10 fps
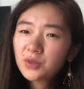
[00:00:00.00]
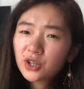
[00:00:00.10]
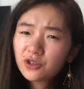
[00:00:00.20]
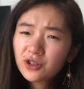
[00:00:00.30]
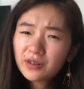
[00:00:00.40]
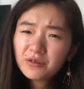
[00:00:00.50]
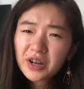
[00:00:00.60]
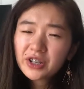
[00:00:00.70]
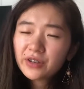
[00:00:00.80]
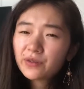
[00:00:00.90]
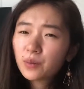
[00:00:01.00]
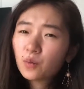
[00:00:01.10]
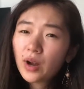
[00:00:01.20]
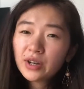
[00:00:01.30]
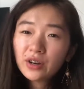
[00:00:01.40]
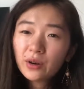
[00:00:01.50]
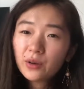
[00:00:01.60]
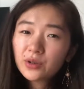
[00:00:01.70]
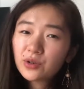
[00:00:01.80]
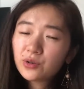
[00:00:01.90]
children ranging from 1 year
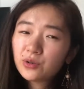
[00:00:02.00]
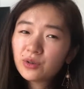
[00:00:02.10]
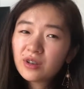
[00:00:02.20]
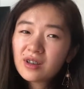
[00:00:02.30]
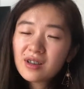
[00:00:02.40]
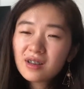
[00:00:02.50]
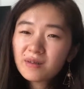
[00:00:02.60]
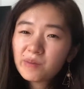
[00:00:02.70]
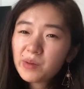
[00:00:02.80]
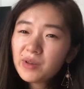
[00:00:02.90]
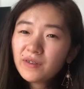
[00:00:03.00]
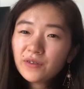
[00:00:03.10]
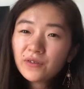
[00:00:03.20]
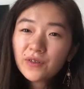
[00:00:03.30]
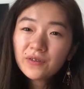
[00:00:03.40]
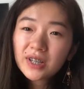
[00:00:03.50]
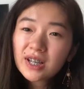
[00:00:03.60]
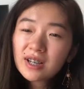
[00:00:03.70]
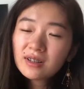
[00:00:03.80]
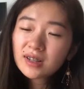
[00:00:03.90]
old to maybe even
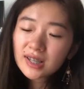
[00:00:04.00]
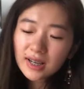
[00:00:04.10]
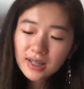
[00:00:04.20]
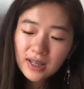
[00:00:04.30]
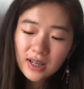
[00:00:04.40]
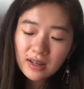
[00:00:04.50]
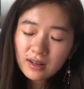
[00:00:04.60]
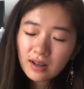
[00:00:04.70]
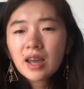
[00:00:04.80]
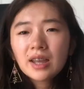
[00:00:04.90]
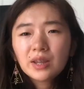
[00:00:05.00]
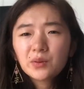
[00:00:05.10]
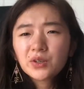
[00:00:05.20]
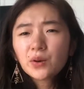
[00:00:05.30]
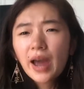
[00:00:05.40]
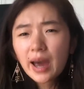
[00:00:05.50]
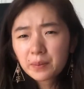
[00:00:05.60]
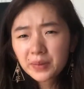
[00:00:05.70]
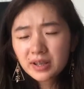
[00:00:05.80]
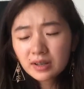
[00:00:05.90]
15, 16. They were so
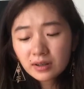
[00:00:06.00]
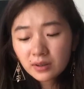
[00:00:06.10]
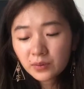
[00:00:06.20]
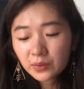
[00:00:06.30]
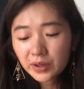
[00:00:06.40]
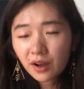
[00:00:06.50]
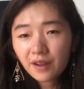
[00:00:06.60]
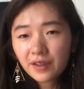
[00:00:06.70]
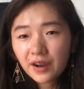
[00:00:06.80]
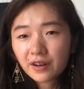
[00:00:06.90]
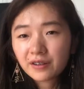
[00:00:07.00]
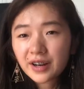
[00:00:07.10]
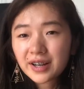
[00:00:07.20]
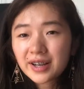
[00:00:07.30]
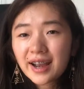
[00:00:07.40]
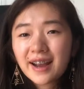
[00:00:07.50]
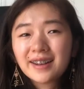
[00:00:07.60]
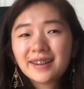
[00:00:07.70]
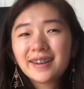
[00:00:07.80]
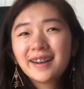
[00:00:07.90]
happy when we got there already,
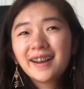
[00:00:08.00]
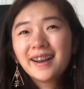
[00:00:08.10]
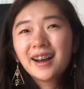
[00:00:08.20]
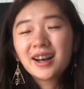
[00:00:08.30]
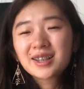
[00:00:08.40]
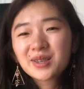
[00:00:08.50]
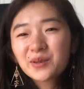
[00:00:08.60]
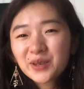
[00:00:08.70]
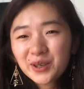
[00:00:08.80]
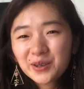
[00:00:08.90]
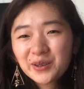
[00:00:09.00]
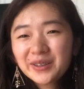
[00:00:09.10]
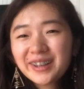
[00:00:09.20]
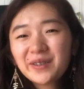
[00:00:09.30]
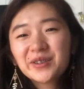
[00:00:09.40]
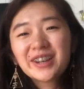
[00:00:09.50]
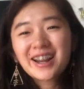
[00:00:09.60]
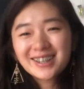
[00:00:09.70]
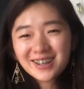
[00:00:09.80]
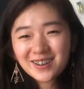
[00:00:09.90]
and so cute. They were
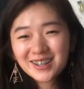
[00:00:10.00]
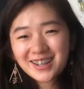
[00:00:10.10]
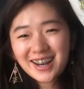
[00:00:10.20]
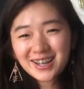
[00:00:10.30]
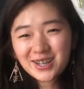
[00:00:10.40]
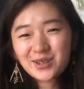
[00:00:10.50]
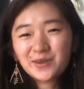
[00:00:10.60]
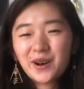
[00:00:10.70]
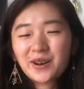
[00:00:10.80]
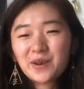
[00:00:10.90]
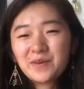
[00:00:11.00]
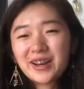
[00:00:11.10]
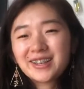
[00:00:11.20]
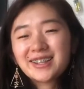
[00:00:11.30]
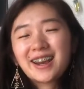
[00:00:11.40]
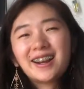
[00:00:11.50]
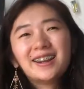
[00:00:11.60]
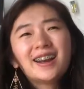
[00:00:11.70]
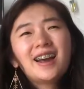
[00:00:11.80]
dancing on stage to welcome us, and